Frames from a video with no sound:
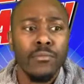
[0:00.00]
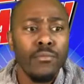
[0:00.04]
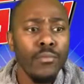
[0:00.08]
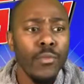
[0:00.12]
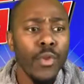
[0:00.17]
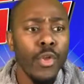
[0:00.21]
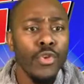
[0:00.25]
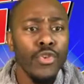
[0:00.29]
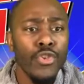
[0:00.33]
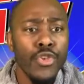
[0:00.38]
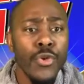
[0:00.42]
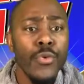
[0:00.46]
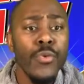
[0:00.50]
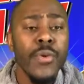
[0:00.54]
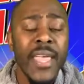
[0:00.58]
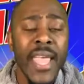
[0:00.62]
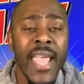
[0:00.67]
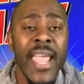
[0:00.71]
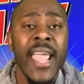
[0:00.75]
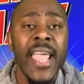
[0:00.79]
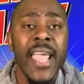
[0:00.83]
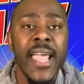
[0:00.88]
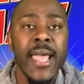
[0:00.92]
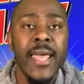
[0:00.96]
you
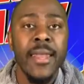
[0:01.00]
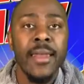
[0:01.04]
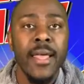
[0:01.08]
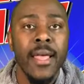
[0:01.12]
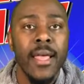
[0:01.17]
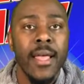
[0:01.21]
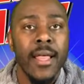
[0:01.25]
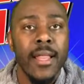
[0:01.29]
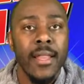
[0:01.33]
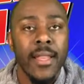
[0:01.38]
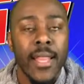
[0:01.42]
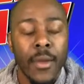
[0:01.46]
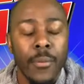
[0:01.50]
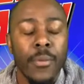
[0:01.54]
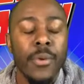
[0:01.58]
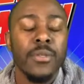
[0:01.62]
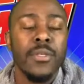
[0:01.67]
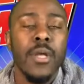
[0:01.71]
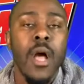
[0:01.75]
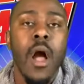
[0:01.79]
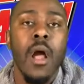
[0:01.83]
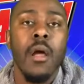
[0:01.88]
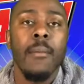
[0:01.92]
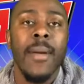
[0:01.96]
can, like we're
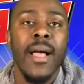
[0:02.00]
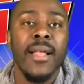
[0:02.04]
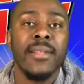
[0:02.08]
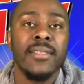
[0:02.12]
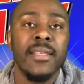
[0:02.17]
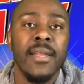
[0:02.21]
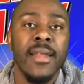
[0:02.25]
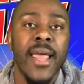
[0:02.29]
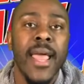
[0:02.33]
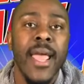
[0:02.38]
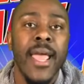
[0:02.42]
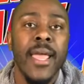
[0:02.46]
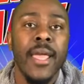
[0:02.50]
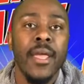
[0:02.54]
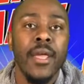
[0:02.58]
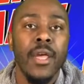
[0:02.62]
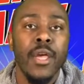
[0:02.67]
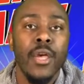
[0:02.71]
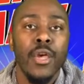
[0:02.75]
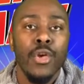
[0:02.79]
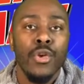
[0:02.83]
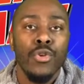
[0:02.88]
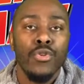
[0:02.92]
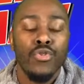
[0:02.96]
talking about today,
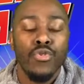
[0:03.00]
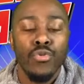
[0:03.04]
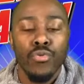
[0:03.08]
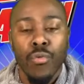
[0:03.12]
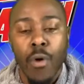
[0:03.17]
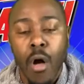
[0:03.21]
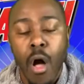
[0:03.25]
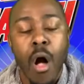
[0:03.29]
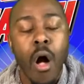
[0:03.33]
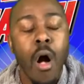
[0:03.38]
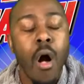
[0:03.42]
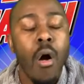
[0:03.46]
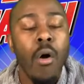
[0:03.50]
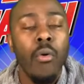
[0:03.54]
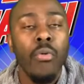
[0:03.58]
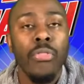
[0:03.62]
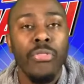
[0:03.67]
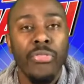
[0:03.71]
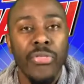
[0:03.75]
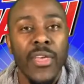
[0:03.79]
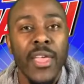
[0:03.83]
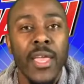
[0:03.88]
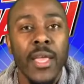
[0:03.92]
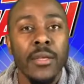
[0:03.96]
do all
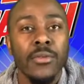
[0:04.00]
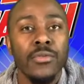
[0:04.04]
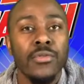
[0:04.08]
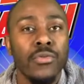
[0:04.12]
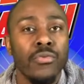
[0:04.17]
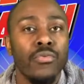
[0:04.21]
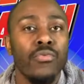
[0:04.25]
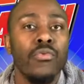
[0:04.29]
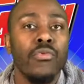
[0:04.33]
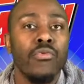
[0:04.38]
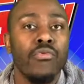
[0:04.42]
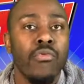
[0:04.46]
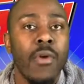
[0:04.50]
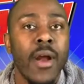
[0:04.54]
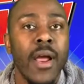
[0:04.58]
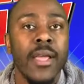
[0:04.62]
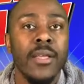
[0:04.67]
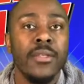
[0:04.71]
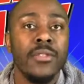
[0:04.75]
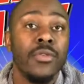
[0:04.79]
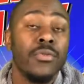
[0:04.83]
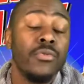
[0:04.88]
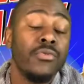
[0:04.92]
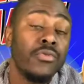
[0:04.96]
things through
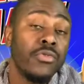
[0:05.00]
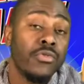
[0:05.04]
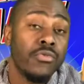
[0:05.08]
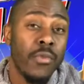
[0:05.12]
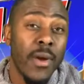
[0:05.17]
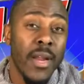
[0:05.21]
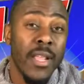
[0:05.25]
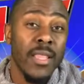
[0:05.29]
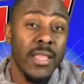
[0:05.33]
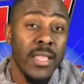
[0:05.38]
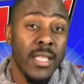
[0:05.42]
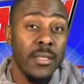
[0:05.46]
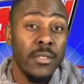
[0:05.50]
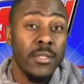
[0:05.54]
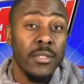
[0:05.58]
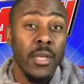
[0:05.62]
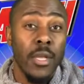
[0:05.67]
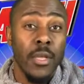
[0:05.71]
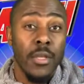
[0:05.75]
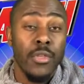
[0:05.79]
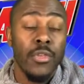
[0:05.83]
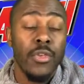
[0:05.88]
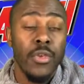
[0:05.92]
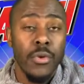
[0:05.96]
Christ who strengthens
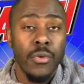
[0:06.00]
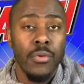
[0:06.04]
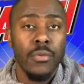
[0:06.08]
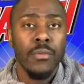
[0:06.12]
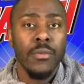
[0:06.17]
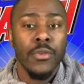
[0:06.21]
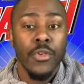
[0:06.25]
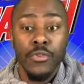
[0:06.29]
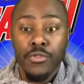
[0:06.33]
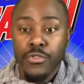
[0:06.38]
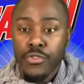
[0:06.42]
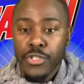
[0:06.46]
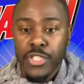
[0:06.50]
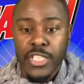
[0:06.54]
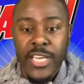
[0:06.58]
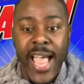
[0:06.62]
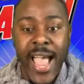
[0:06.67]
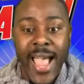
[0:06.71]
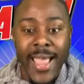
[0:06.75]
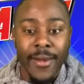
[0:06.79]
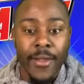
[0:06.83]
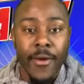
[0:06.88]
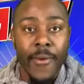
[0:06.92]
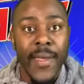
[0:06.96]
you. Use your
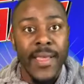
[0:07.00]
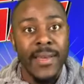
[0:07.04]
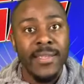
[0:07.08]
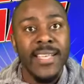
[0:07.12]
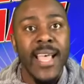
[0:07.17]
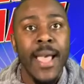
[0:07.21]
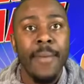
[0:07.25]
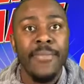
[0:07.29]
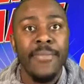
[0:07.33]
chat. Go ahead and type